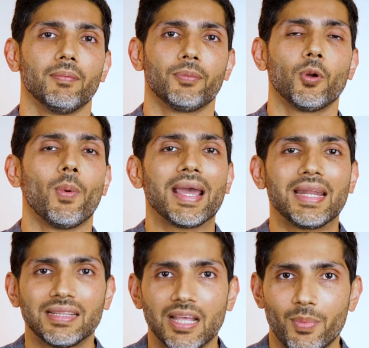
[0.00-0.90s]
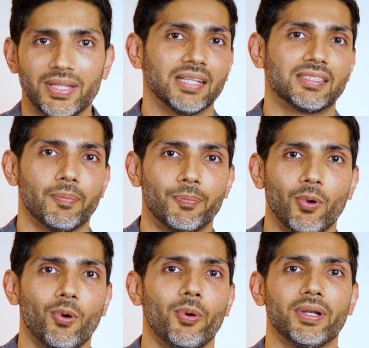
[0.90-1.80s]
providing them with that
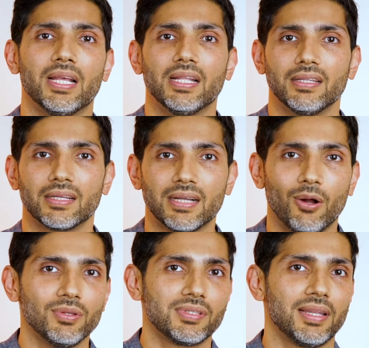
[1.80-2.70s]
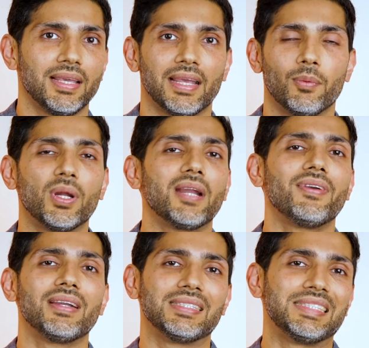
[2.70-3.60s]
support, the counseling, and whatever
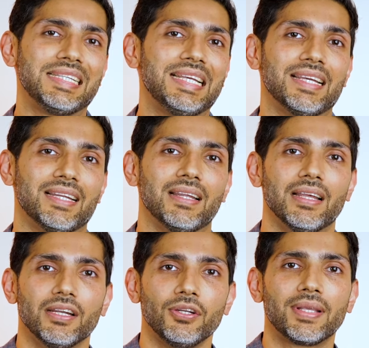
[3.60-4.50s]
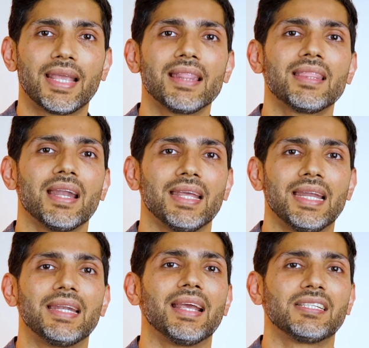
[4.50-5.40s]
is needed to get that
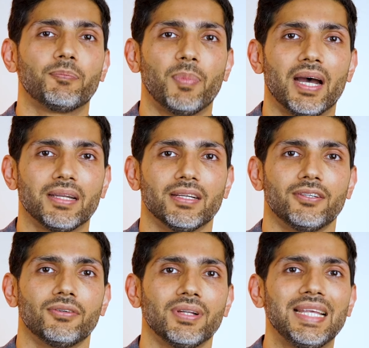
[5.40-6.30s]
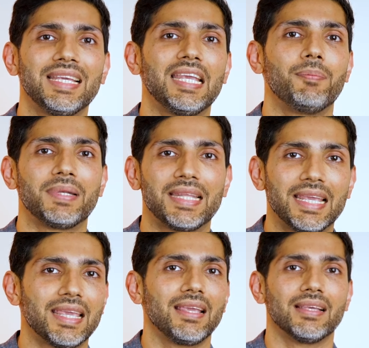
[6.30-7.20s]
index partner to really keep
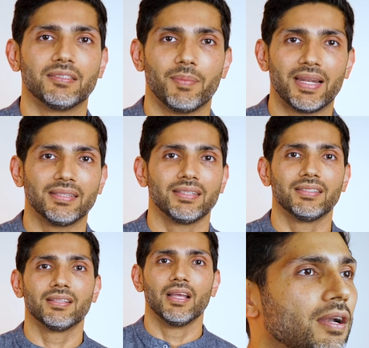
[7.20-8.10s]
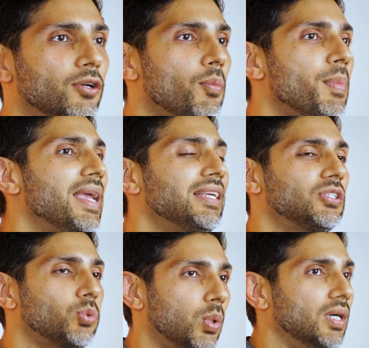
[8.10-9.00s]
taking his medicines to make
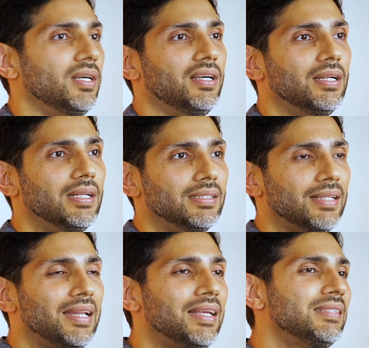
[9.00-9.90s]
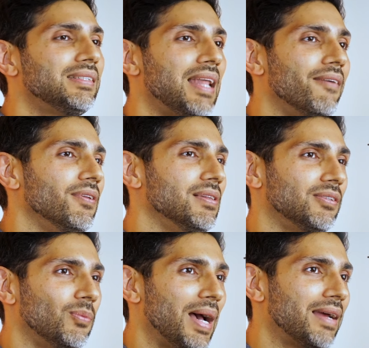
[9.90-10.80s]
sure that his levels
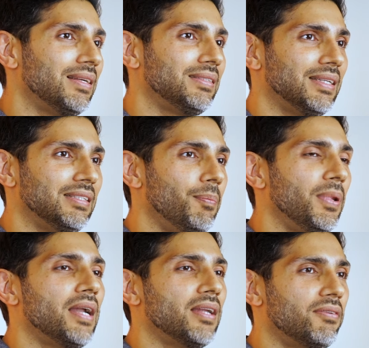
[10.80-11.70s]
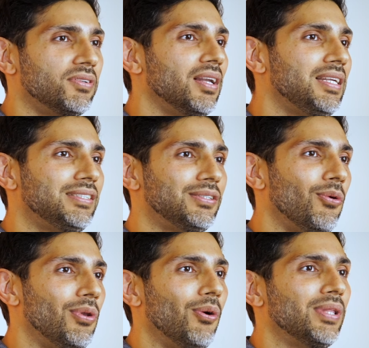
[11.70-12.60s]
of virus in the blood are really so
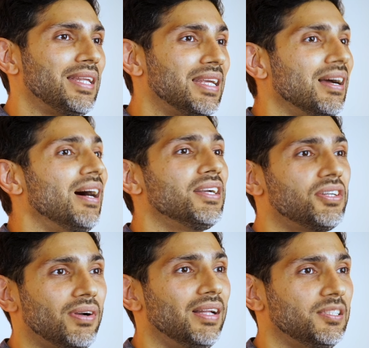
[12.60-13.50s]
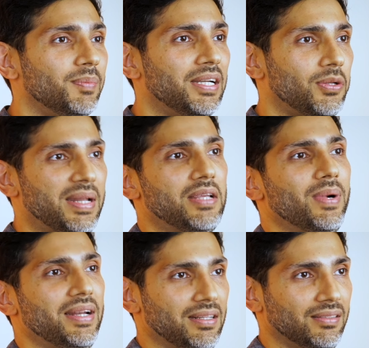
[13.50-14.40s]
low that he can't transmit to
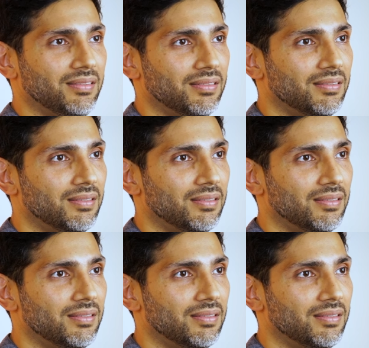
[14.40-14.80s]
anyone else.